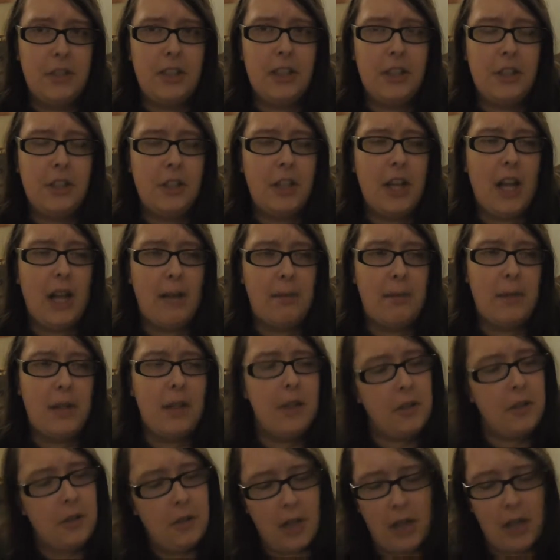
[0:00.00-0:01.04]
Nice
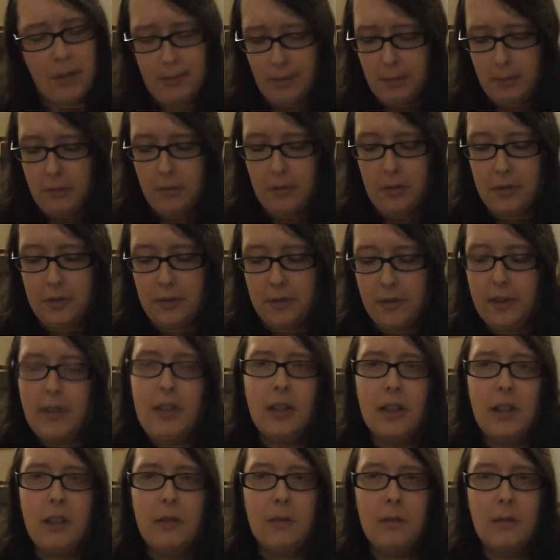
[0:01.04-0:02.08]
chap it was.
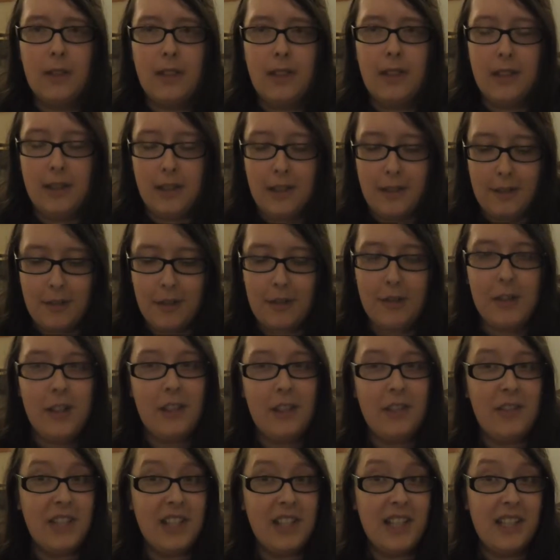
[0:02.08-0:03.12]
Very lovely. Very
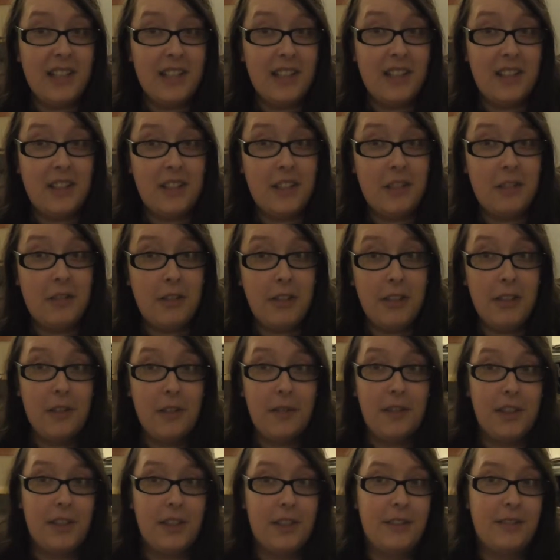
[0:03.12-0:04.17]
lovely to
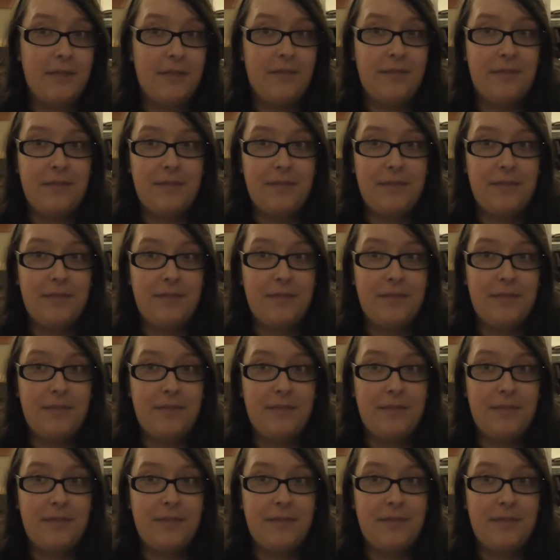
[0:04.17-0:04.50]
interview.